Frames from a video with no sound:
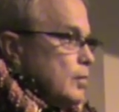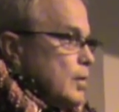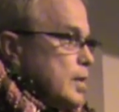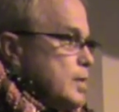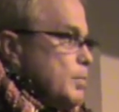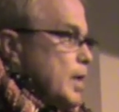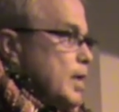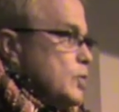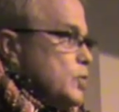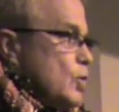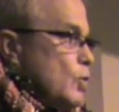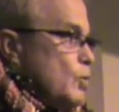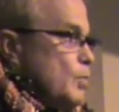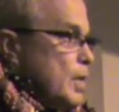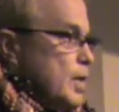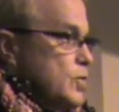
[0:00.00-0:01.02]
as Betty
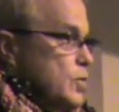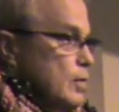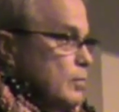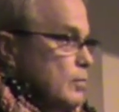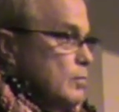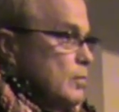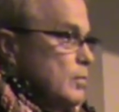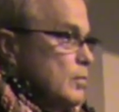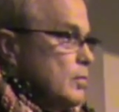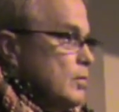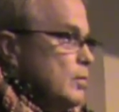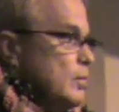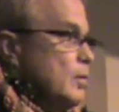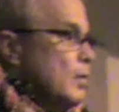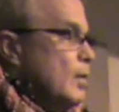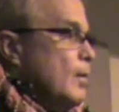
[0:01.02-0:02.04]
Joe mentioned,
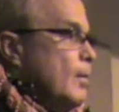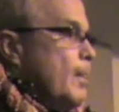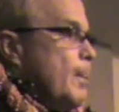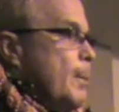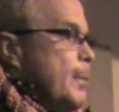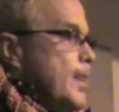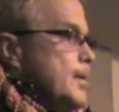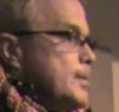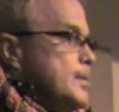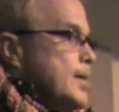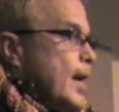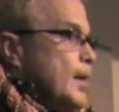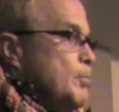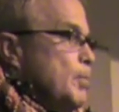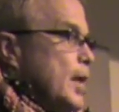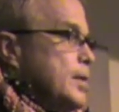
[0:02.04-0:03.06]

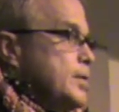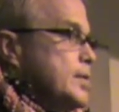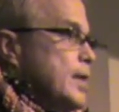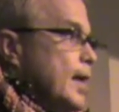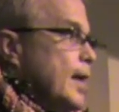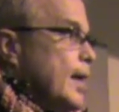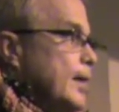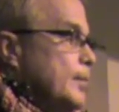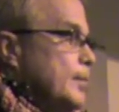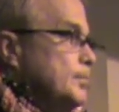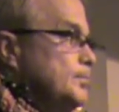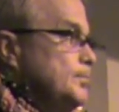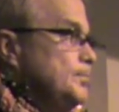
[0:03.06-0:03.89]
side by side.